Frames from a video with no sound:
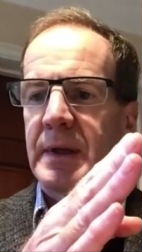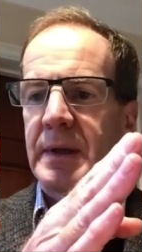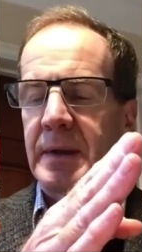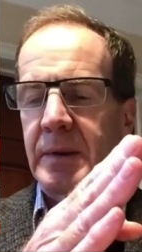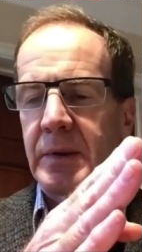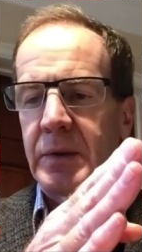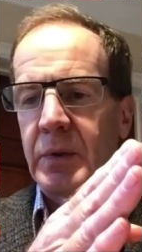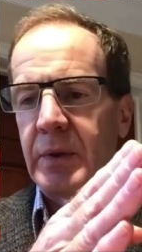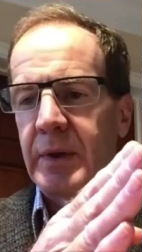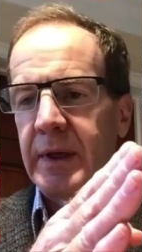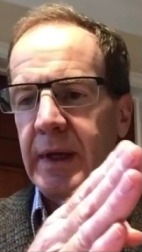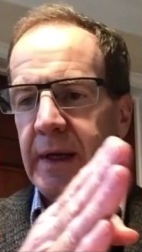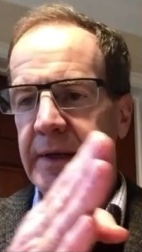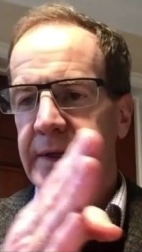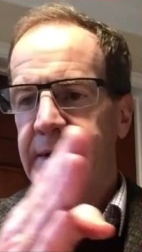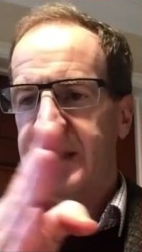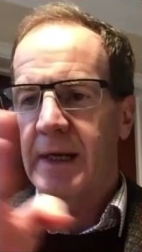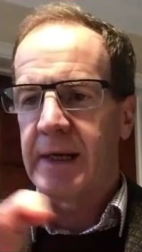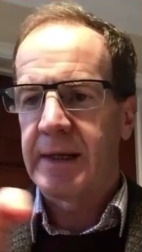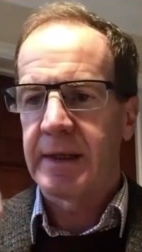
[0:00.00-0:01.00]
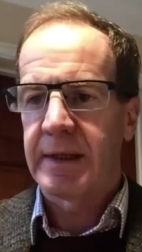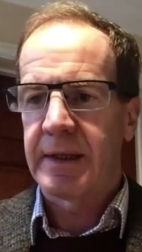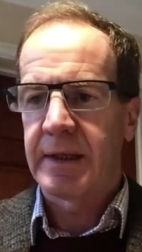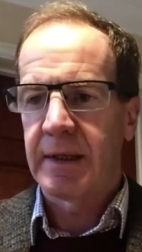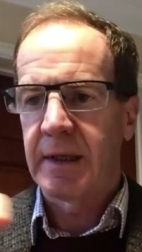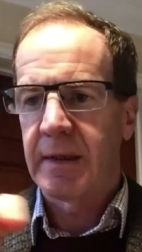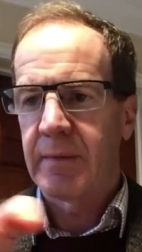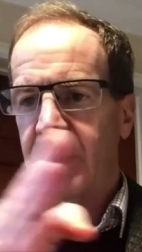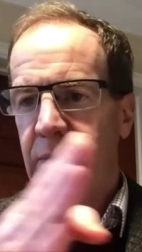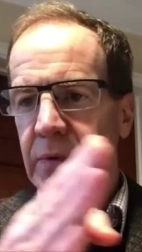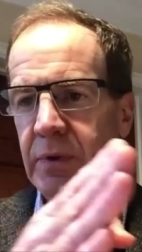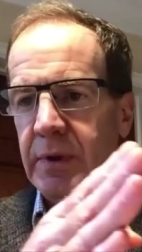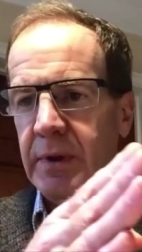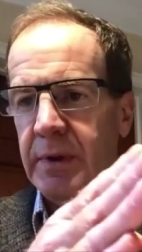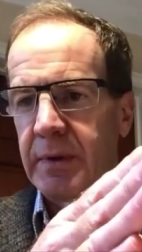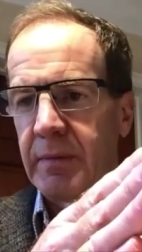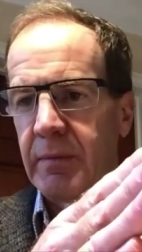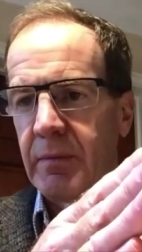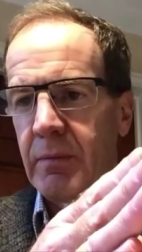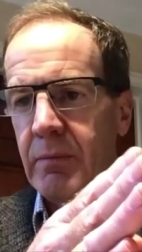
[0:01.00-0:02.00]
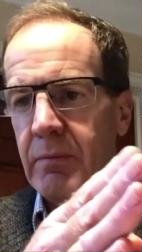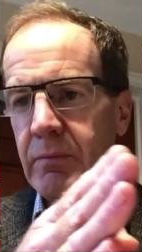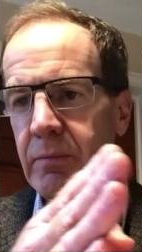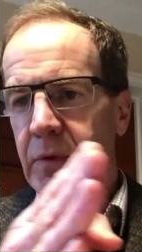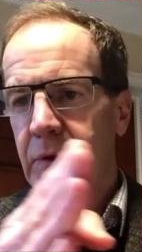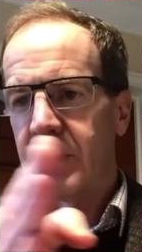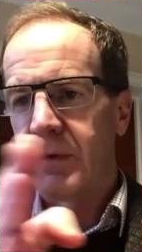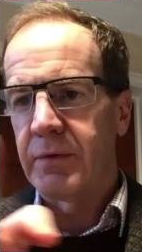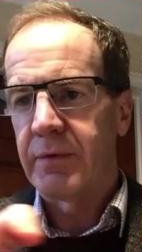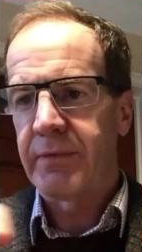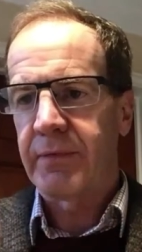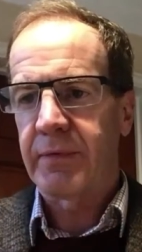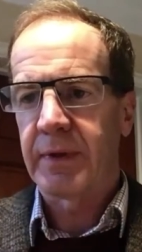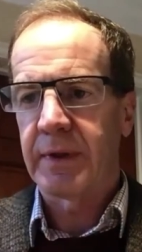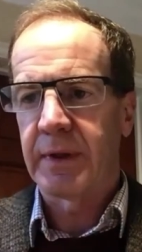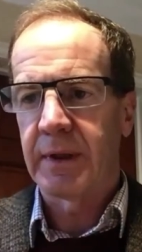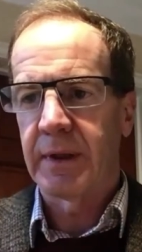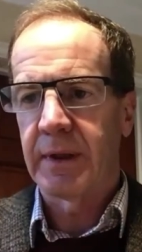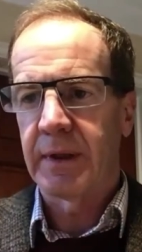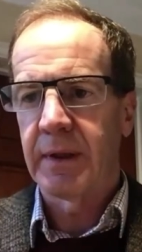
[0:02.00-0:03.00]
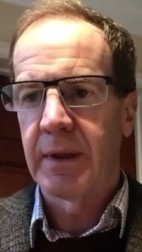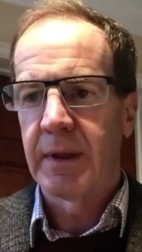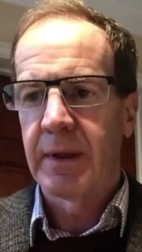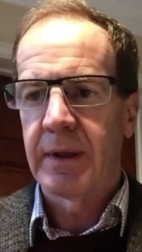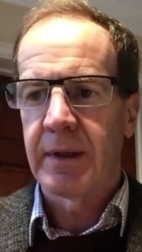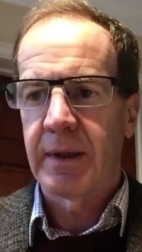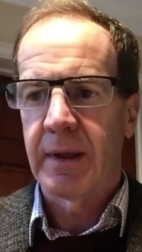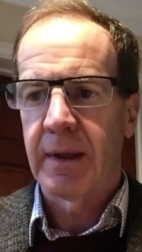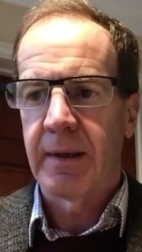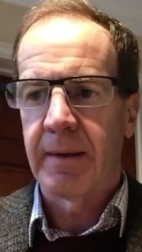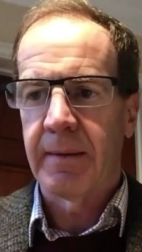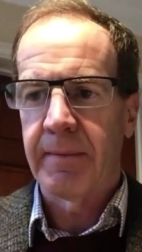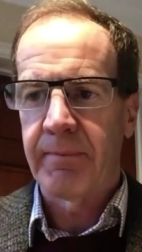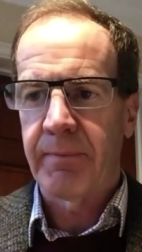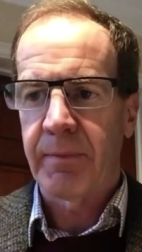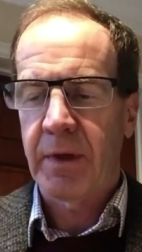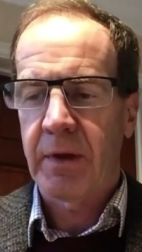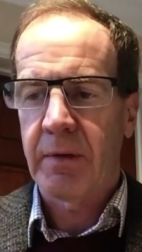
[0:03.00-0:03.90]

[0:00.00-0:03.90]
you can extend time, you can move the um,